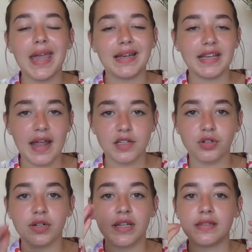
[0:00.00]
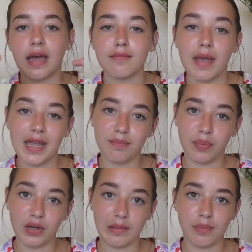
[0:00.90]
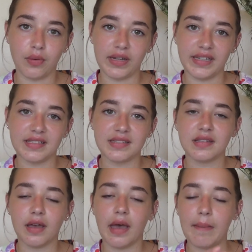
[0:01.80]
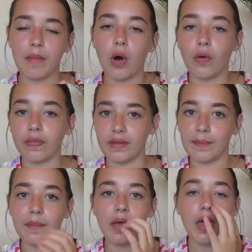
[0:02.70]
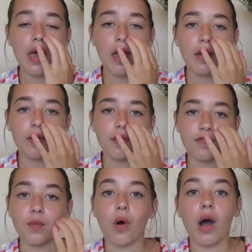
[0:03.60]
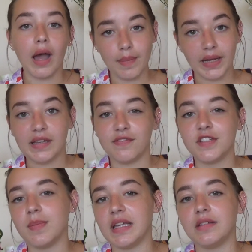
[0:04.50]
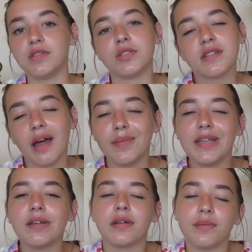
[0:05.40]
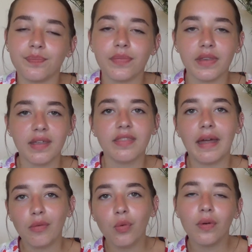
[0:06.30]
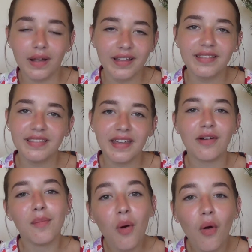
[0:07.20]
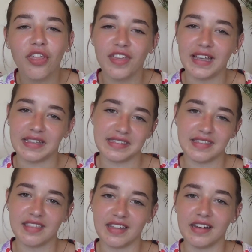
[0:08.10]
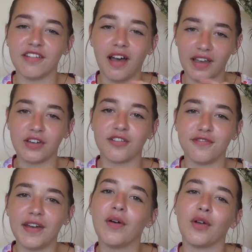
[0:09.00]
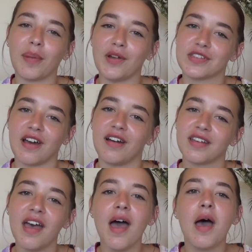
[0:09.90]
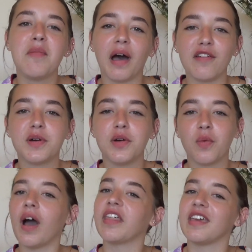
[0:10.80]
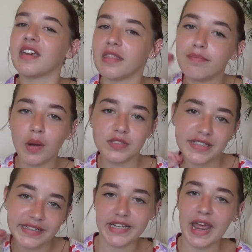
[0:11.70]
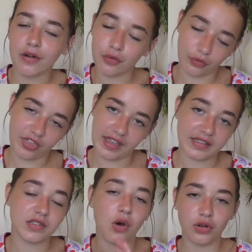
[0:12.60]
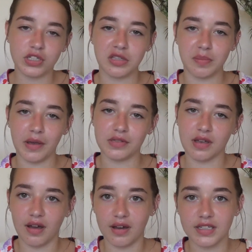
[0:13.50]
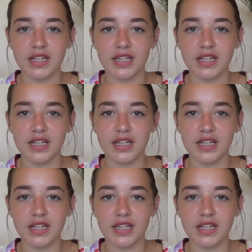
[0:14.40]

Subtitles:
categories and main bullet points on them for what I believe to be just, I mean, there are more things than I could fit on a postcard, but I've put what I think are the most integral things onto the postcard